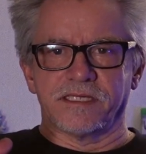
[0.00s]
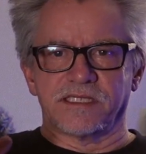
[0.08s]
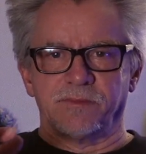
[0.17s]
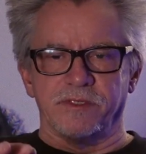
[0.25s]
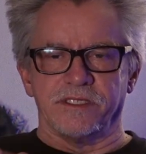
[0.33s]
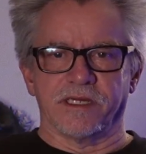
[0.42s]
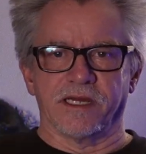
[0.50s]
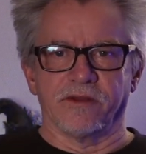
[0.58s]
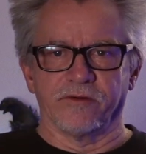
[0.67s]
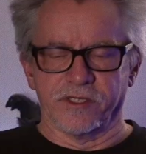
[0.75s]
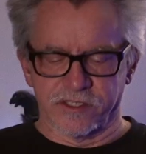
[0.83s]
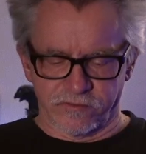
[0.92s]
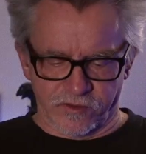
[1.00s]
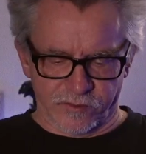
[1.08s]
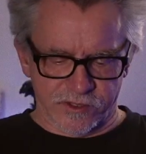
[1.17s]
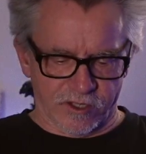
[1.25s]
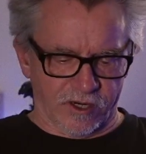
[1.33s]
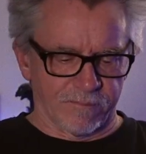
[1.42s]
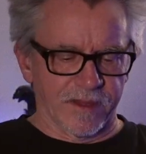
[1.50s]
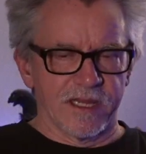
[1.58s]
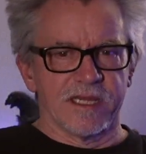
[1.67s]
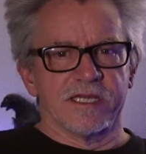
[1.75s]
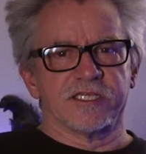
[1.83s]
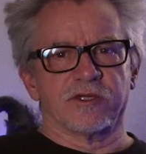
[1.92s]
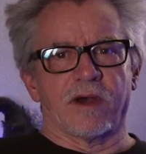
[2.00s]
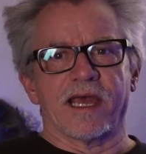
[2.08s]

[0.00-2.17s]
put together his films are. So